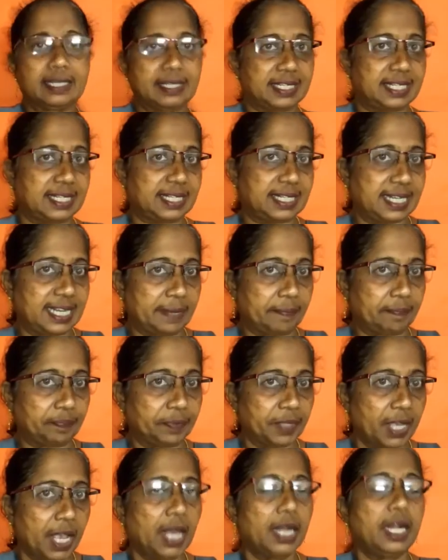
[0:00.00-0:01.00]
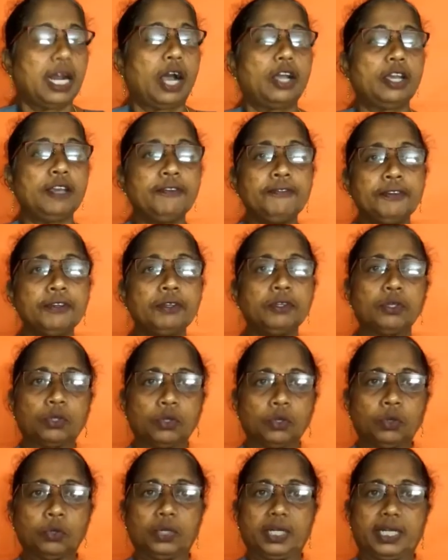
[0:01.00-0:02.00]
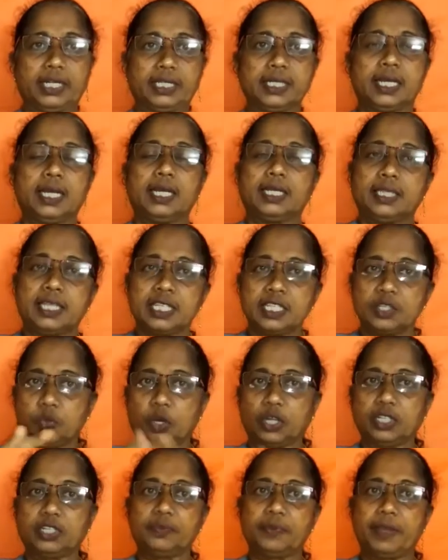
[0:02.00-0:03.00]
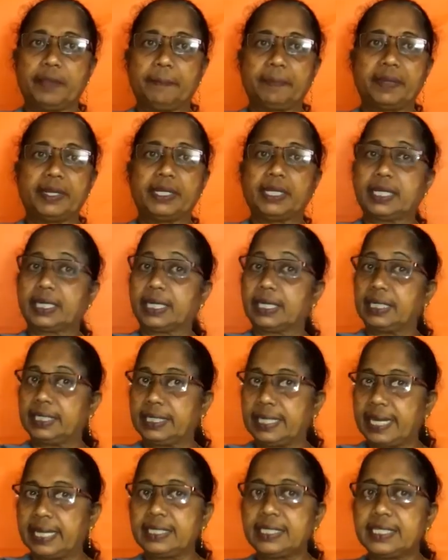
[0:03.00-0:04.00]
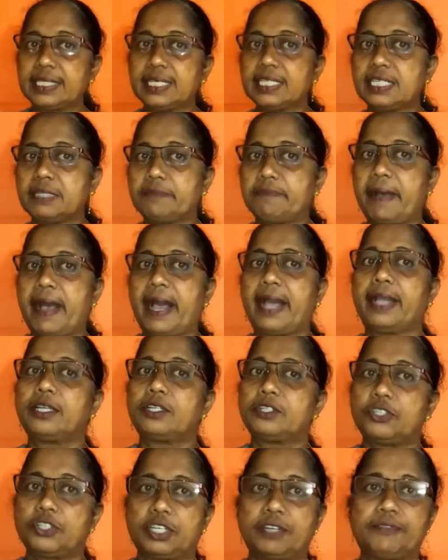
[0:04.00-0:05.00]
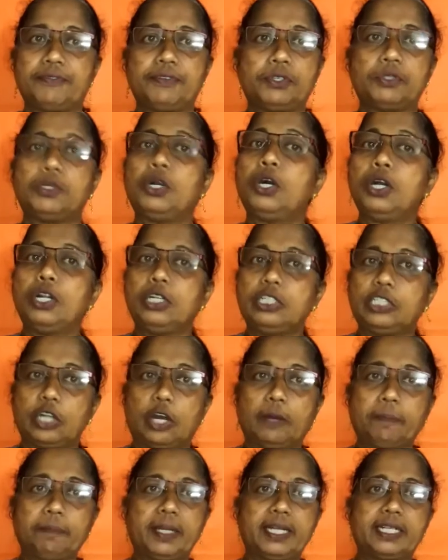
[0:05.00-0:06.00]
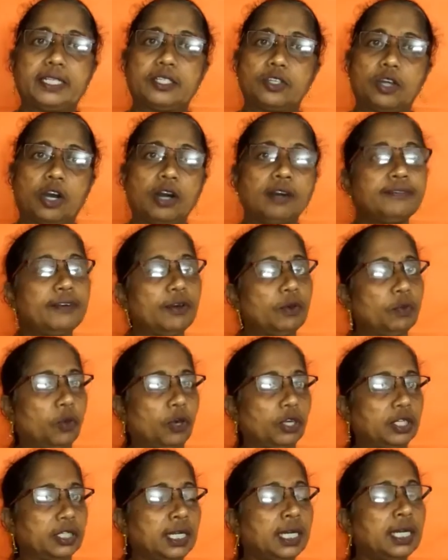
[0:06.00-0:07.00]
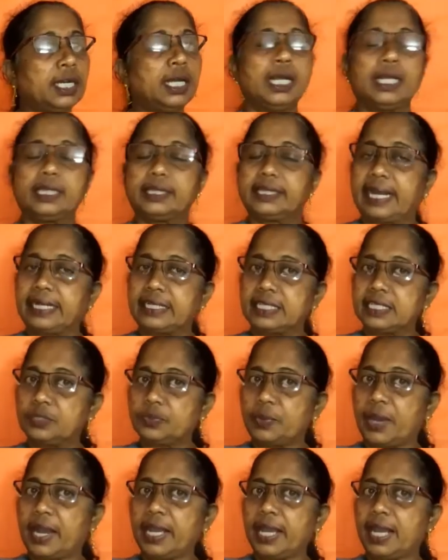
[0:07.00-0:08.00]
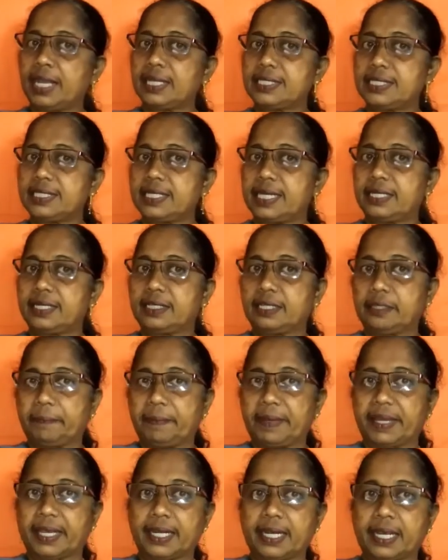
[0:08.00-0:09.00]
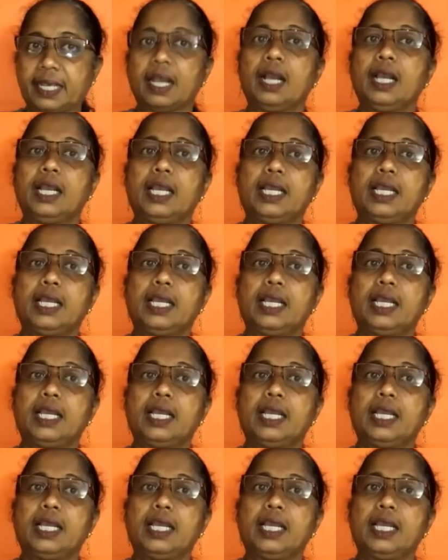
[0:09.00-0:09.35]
steam. Now if you cool it, this water vapor condenses back to give you droplets of water. That is why I said in the beginning,